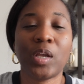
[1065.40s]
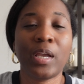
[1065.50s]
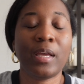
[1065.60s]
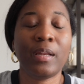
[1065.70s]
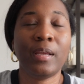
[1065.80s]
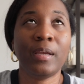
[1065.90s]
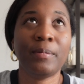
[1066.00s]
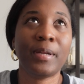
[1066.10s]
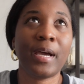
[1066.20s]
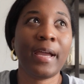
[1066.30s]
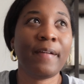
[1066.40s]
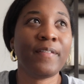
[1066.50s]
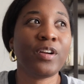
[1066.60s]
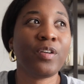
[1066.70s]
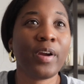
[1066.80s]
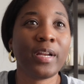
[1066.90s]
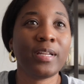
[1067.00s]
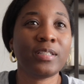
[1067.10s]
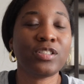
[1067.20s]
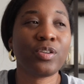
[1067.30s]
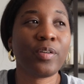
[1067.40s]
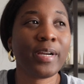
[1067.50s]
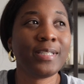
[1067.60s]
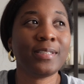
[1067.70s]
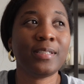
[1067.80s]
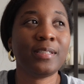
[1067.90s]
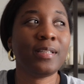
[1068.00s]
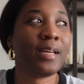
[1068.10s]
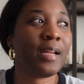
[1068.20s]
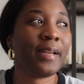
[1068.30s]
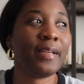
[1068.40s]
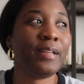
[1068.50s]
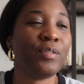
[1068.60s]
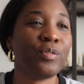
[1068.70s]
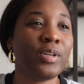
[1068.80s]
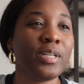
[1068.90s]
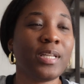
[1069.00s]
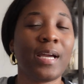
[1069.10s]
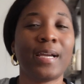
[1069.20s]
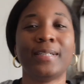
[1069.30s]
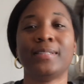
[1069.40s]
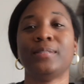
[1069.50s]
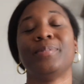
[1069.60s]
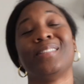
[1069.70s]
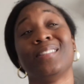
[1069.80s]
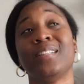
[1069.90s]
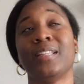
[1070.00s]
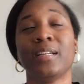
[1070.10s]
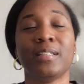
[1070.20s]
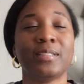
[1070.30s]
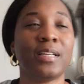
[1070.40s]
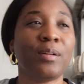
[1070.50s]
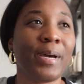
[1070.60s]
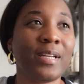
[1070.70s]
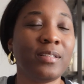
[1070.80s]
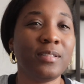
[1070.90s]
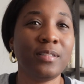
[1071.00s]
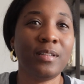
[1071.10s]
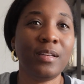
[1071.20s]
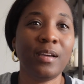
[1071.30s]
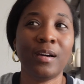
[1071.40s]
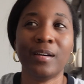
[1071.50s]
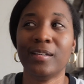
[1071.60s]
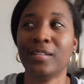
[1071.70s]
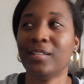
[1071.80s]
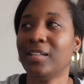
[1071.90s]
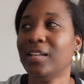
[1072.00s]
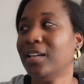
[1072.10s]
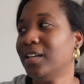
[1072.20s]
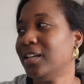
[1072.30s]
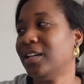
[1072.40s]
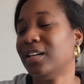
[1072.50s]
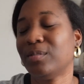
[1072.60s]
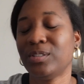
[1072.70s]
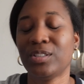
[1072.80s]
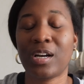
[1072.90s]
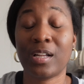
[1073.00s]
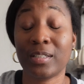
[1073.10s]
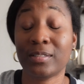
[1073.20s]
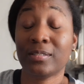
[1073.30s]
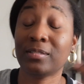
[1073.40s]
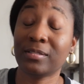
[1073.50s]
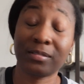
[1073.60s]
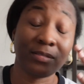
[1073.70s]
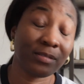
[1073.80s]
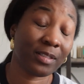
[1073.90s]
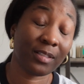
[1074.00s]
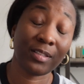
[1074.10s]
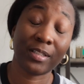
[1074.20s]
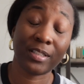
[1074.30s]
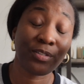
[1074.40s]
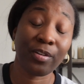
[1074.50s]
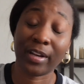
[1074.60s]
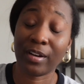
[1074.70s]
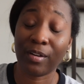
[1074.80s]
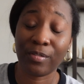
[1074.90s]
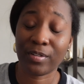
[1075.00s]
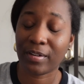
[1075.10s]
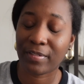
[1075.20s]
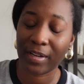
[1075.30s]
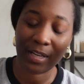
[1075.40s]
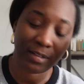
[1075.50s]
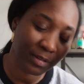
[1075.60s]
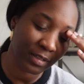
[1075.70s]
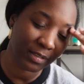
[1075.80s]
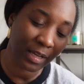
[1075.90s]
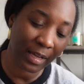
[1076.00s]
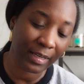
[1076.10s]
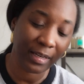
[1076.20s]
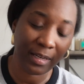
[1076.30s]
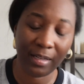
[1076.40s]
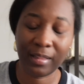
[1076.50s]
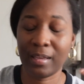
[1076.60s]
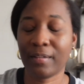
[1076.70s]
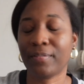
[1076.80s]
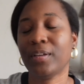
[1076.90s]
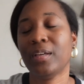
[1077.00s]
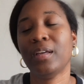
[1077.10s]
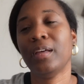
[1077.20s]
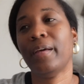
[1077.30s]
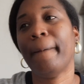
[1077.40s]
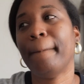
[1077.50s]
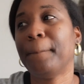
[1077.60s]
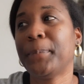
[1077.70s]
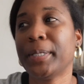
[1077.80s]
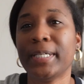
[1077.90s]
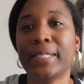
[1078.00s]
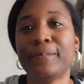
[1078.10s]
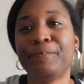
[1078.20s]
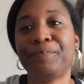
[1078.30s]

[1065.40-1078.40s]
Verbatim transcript: and him not having credit is crazy that I didn't even realize. But it's a good thing, at least ain't nobody, uh, what you call it, took his credit over. I forgot the identity theft. But